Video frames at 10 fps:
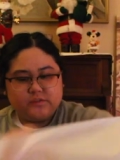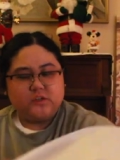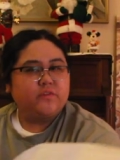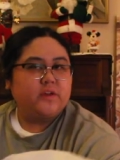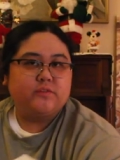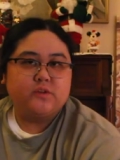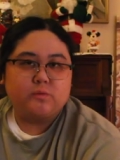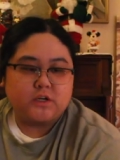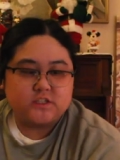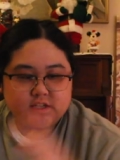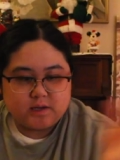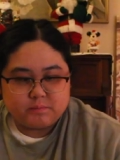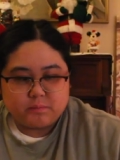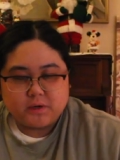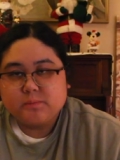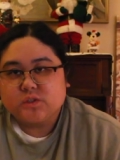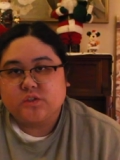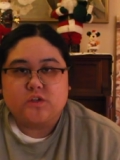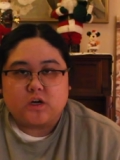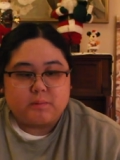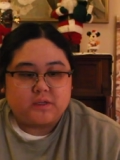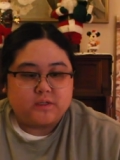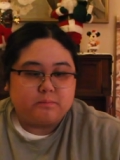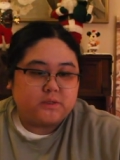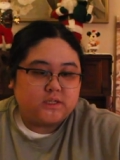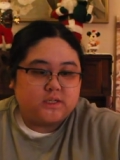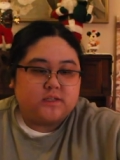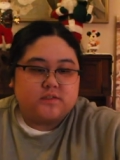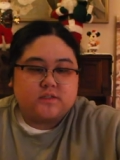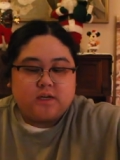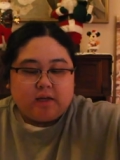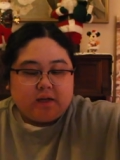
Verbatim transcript: even know if any of you watched Sidemen, but I'm just going to talk about them because